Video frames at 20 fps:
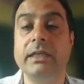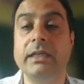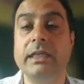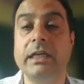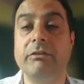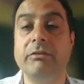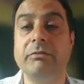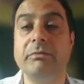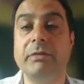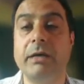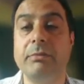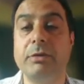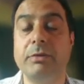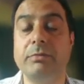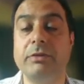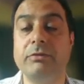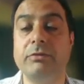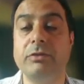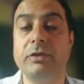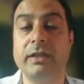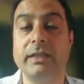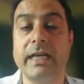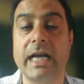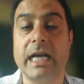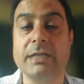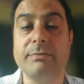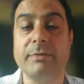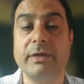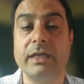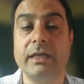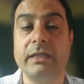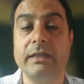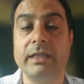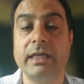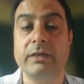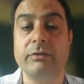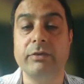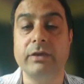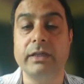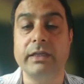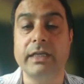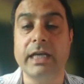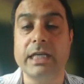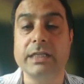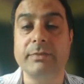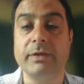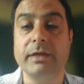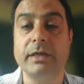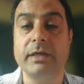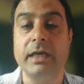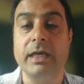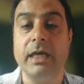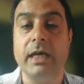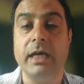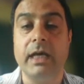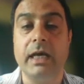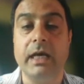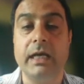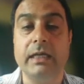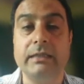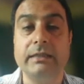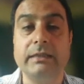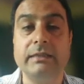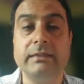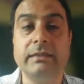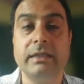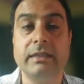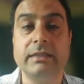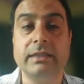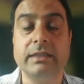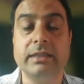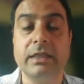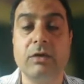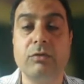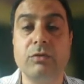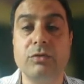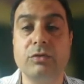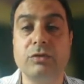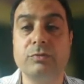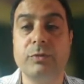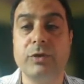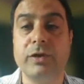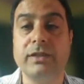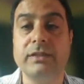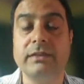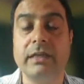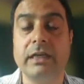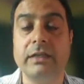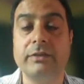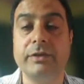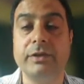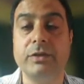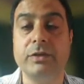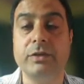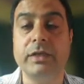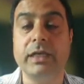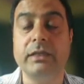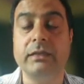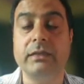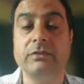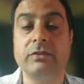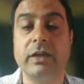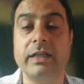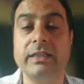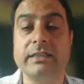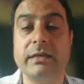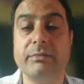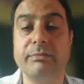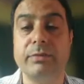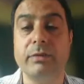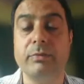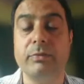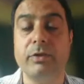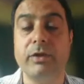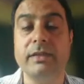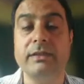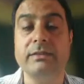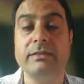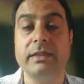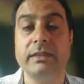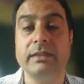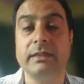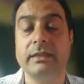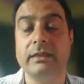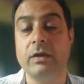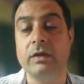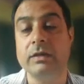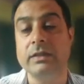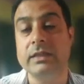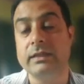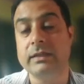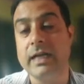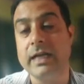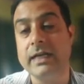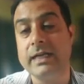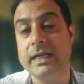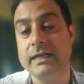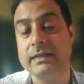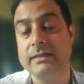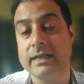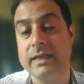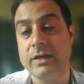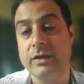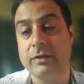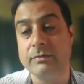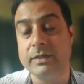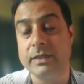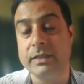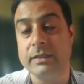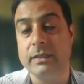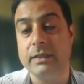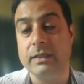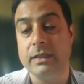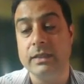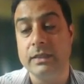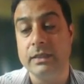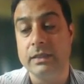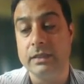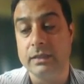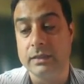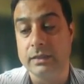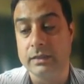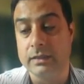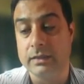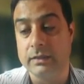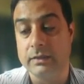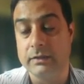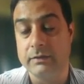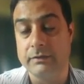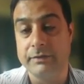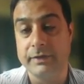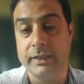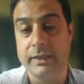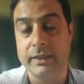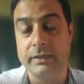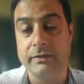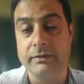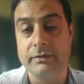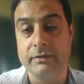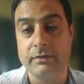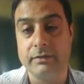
cover map of the Wooler catchment, entire Wooler catchment. And these are the ground truth points that we took, and the soil sample points on the right hand side of the figure